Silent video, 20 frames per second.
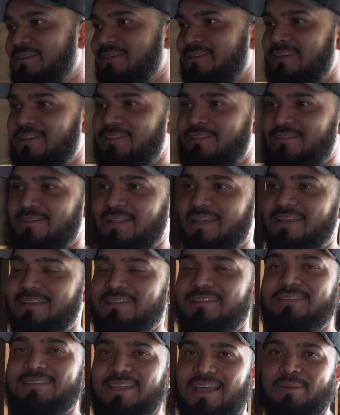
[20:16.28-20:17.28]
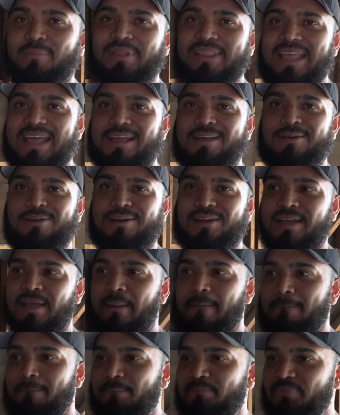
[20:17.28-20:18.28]
you know, like a time attack car,
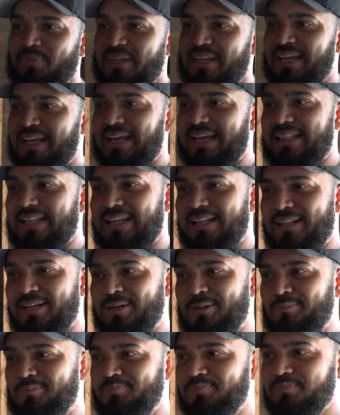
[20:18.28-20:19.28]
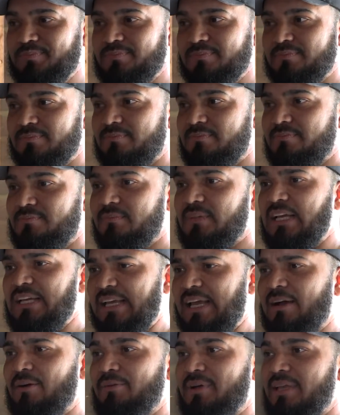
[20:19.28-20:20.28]
and then
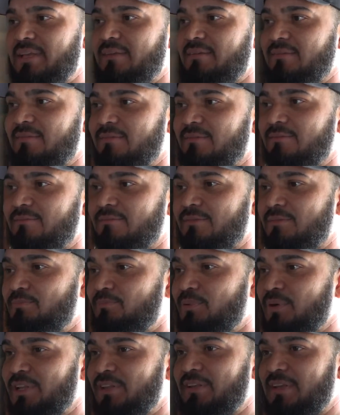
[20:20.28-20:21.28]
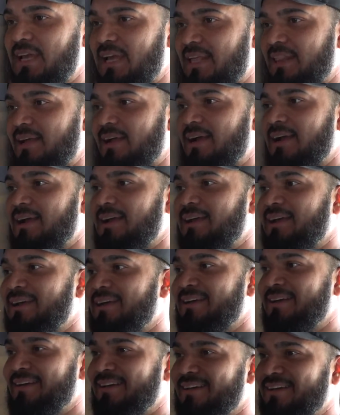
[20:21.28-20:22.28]
yeah, we put it together,
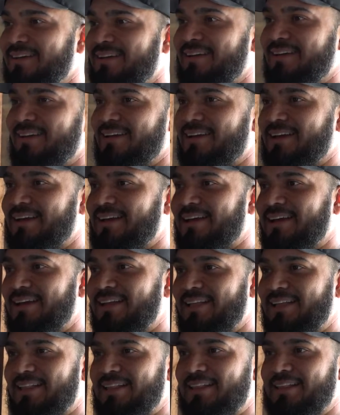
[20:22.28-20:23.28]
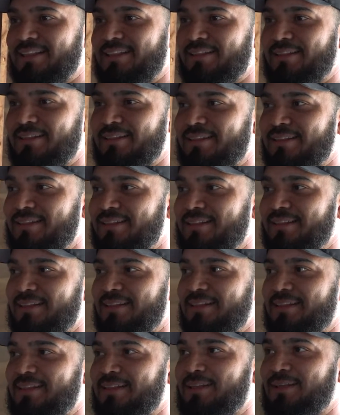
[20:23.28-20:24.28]
and
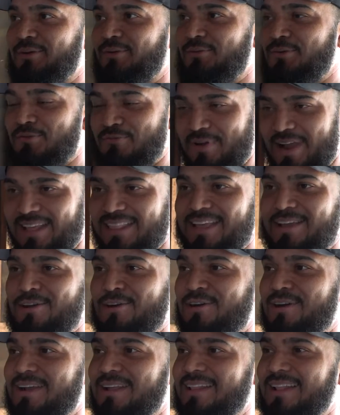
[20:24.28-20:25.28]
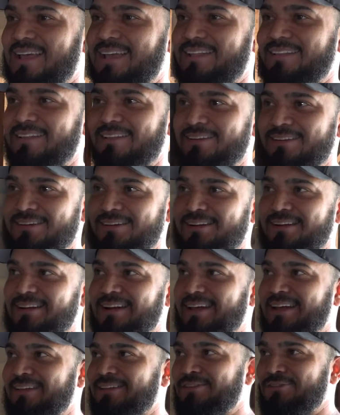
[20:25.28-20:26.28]
we wrecked the car like literally
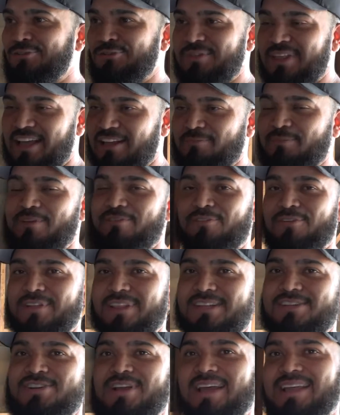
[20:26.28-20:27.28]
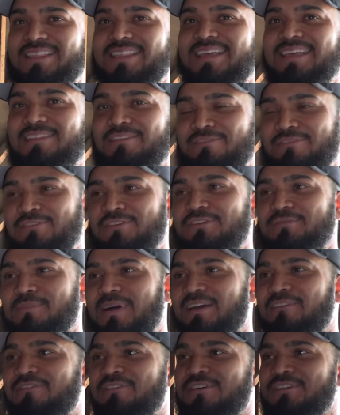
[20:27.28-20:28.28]
like 2 days before the track day,
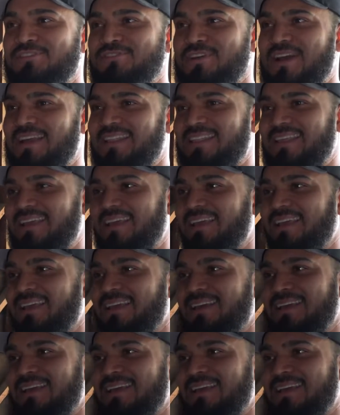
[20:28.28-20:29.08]
my first track day,